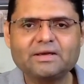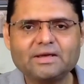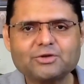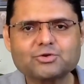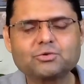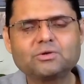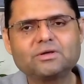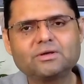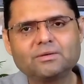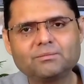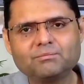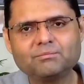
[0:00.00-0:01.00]
should
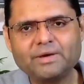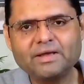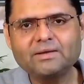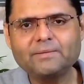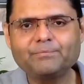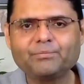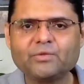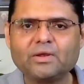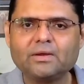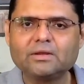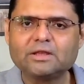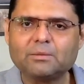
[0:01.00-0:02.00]
bring
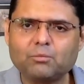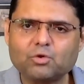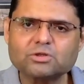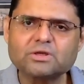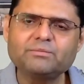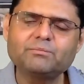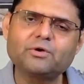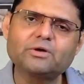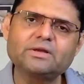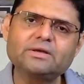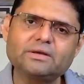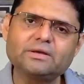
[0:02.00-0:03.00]
the most
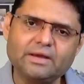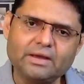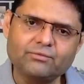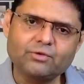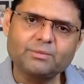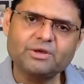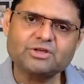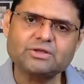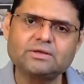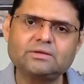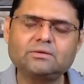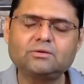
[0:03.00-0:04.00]
important
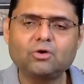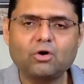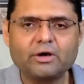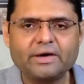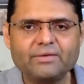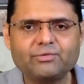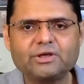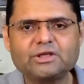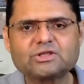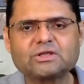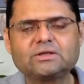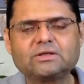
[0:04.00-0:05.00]
information or
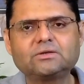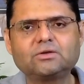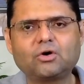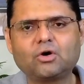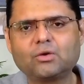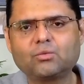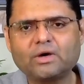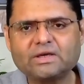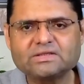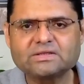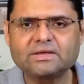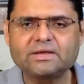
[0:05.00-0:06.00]
definition or what
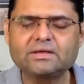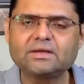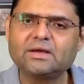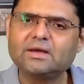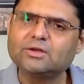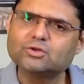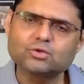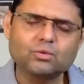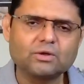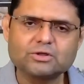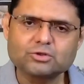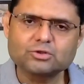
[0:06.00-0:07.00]
is it, so
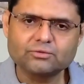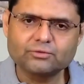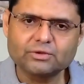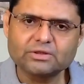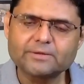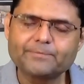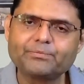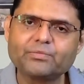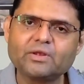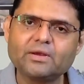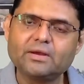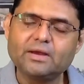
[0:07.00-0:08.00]
on and so forth.
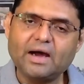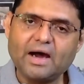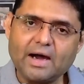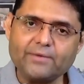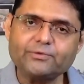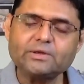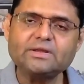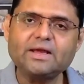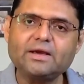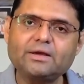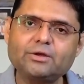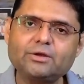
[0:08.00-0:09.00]
After
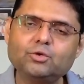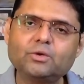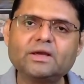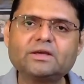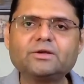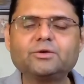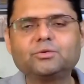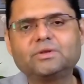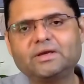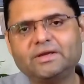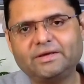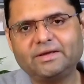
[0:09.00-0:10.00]
that, you get into the
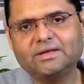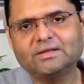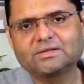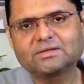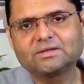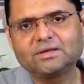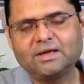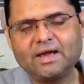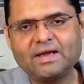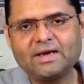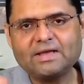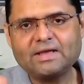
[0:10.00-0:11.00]
details.
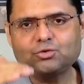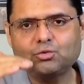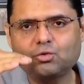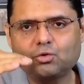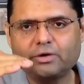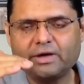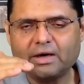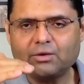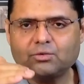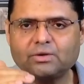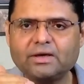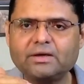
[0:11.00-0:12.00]
And as you go
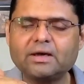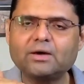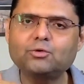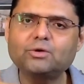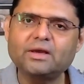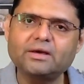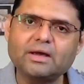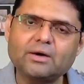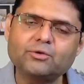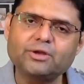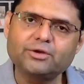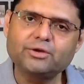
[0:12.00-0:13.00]
down and down and
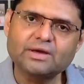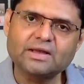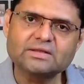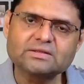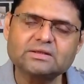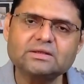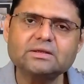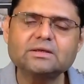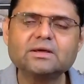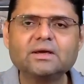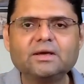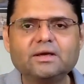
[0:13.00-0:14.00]
down in your answer,
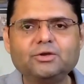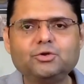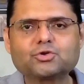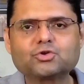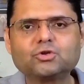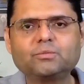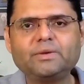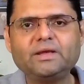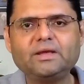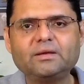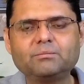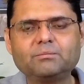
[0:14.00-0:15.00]
you should
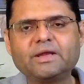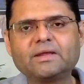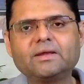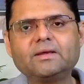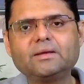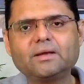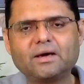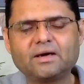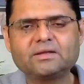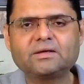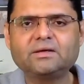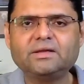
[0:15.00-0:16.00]
be bringing
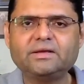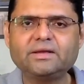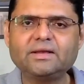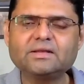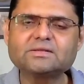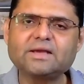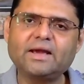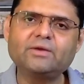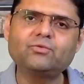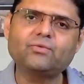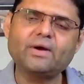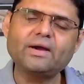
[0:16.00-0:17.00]
other details.
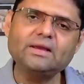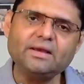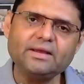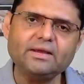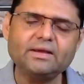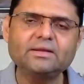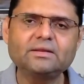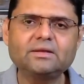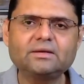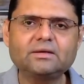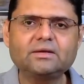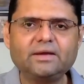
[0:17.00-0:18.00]
And finally, in
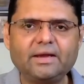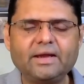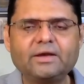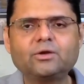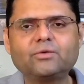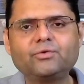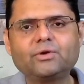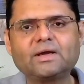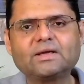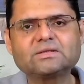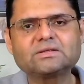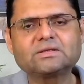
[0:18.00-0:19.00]
the end of your
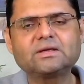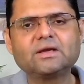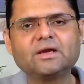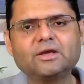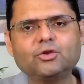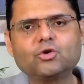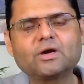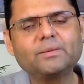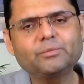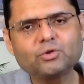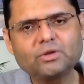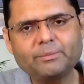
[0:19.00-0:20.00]
answer, you
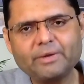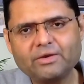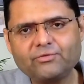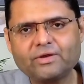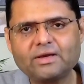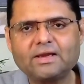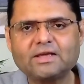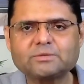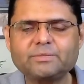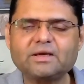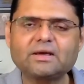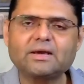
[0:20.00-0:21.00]
come to the peripheral
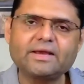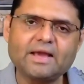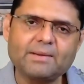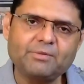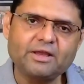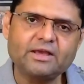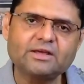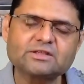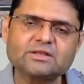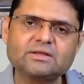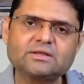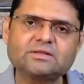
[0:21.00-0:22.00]
aspect like
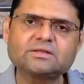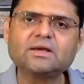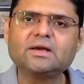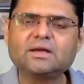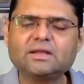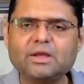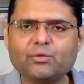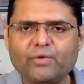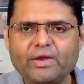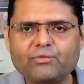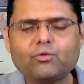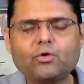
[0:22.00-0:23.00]
applications, the
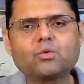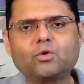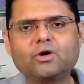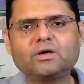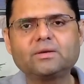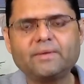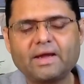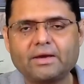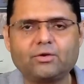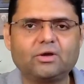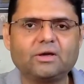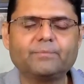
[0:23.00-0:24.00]
way forward,
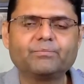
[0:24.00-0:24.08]
and all.